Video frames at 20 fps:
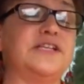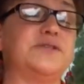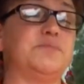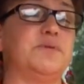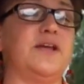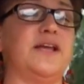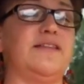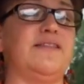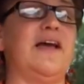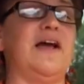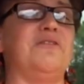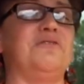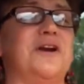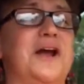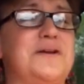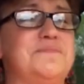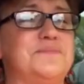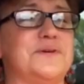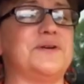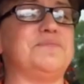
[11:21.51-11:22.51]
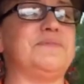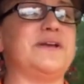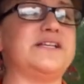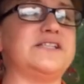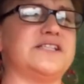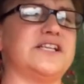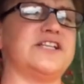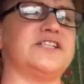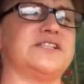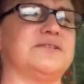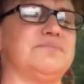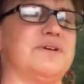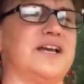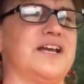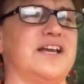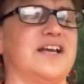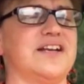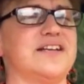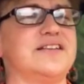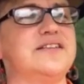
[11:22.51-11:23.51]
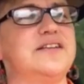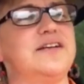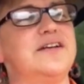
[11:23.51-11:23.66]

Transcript: explained that right, but it makes sense in my head.